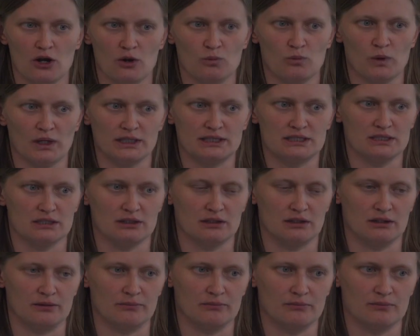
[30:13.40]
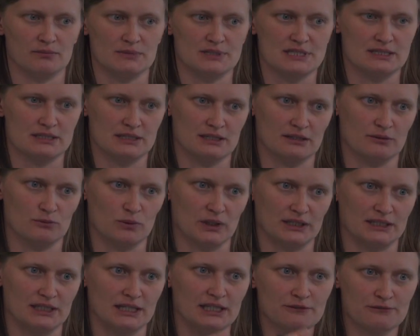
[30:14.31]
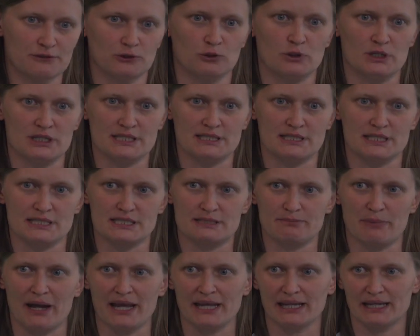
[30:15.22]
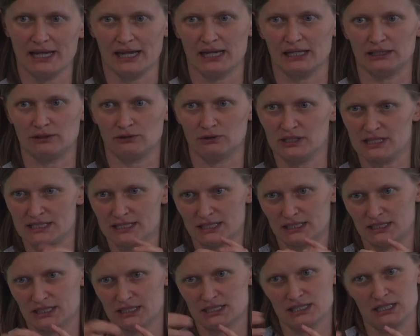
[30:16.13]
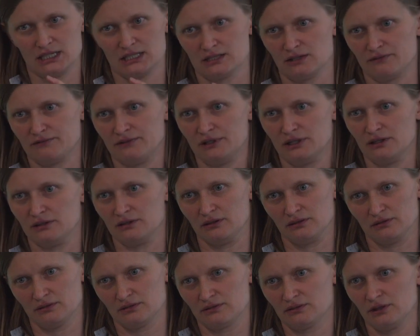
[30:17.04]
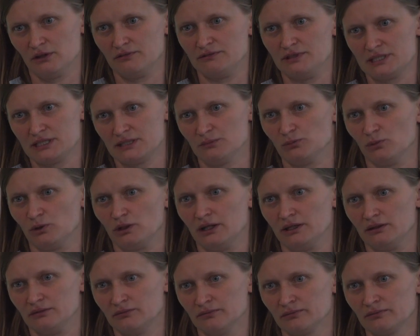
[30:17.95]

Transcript: what, um, what influence the spike had on the statistics of the, of the stimuli.